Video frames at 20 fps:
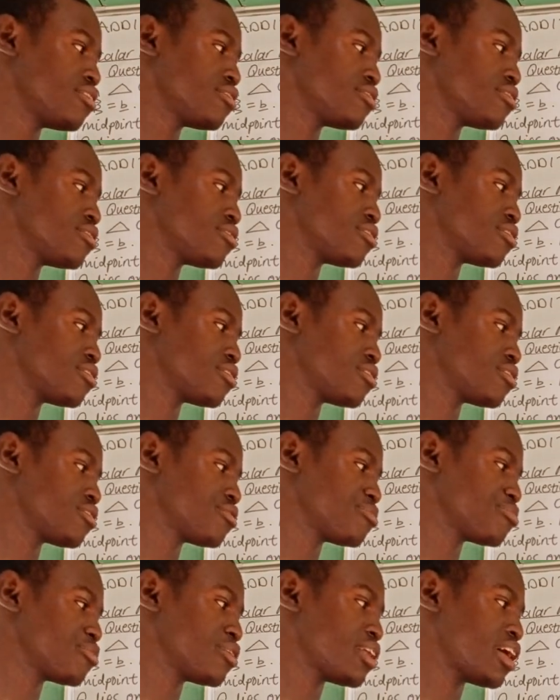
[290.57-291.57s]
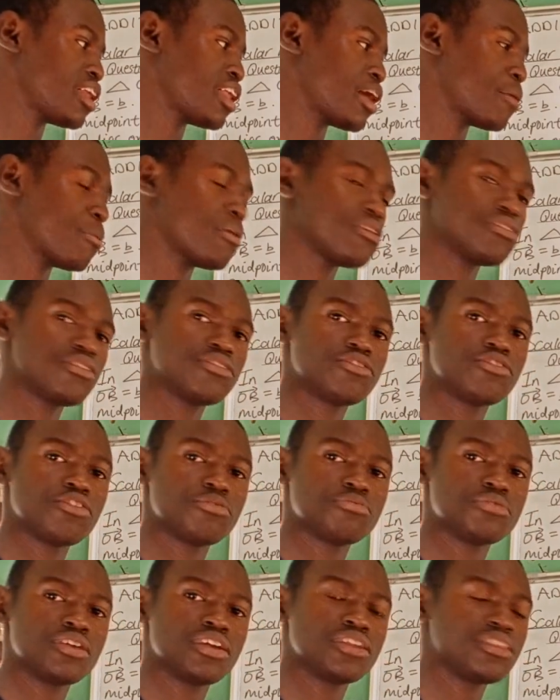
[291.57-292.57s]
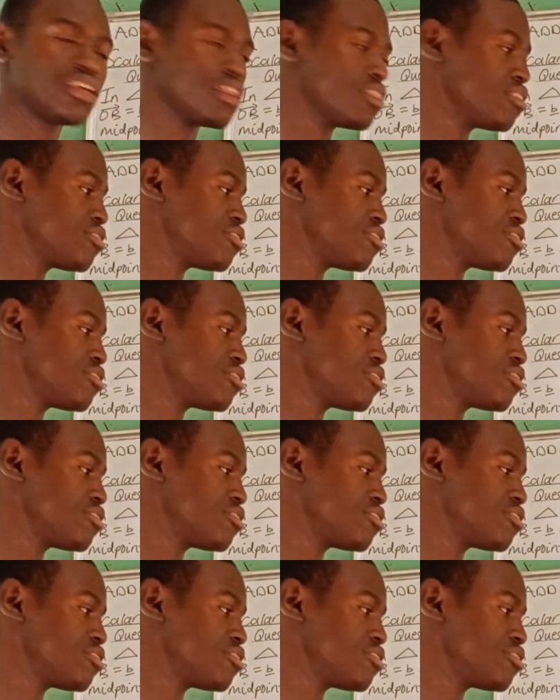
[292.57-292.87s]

this is a smaller number as the denominator,